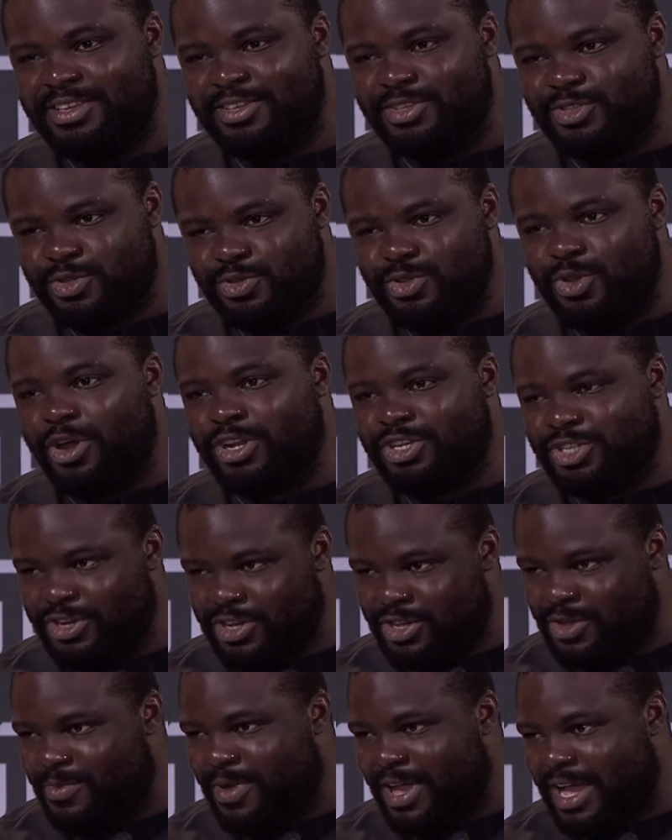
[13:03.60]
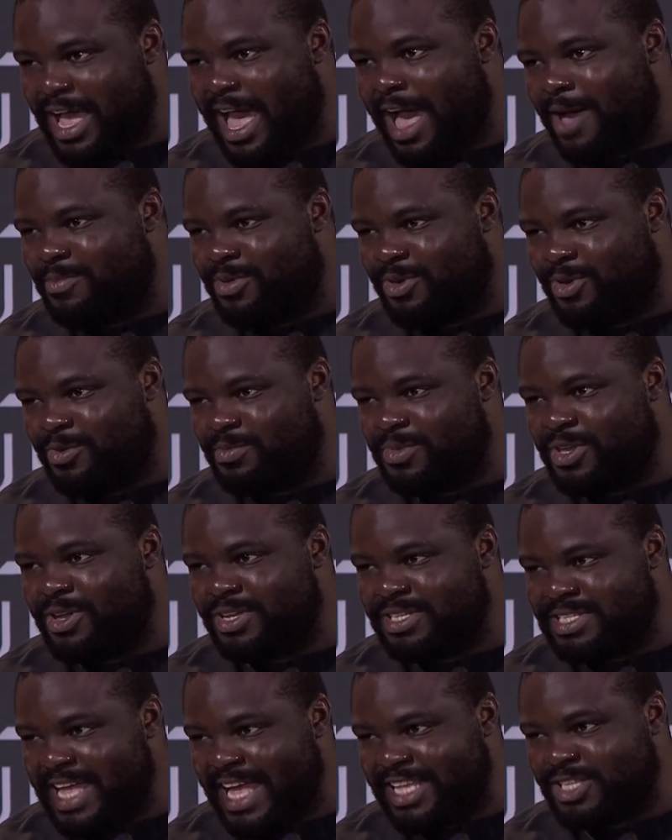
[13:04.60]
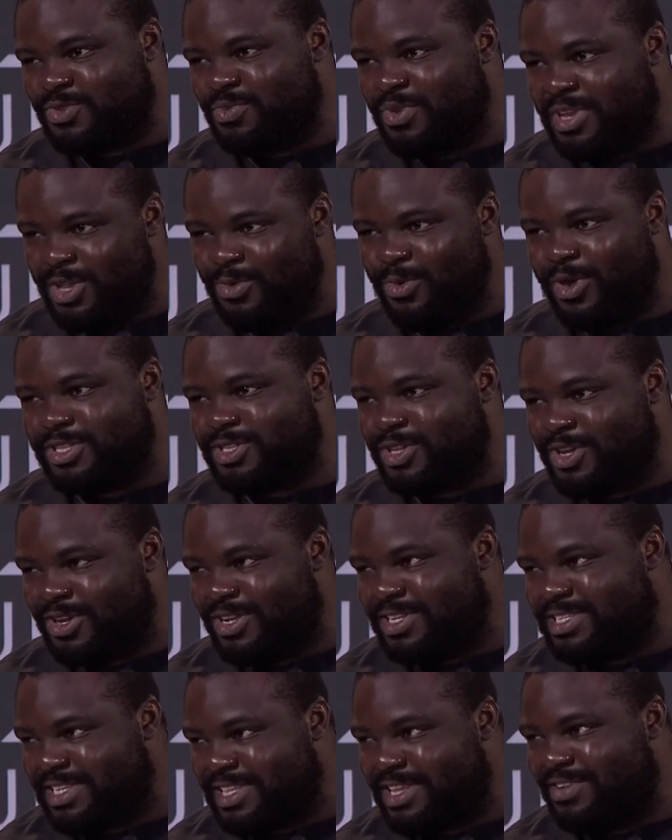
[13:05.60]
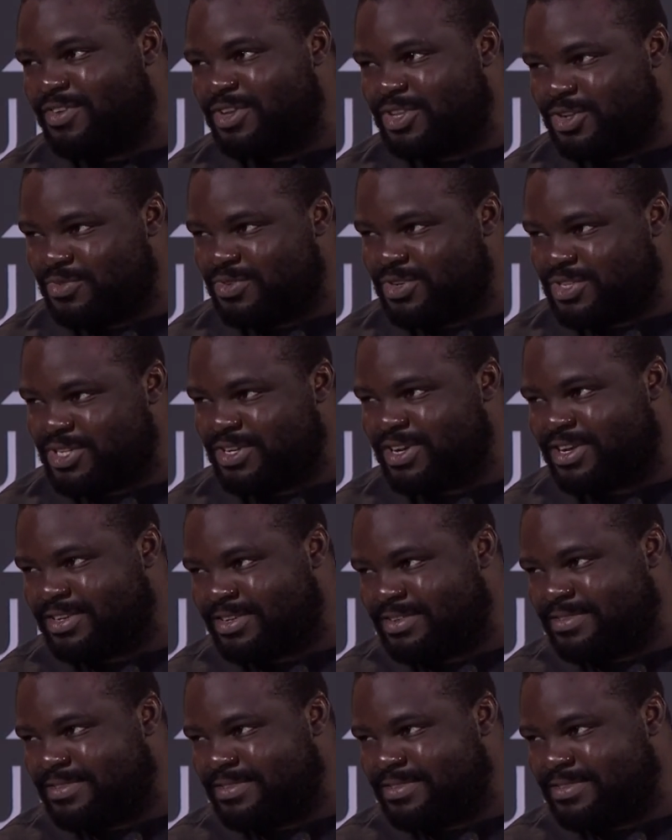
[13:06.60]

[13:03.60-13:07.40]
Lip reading: to nurture human capital, because that's really what's going to deliver the return.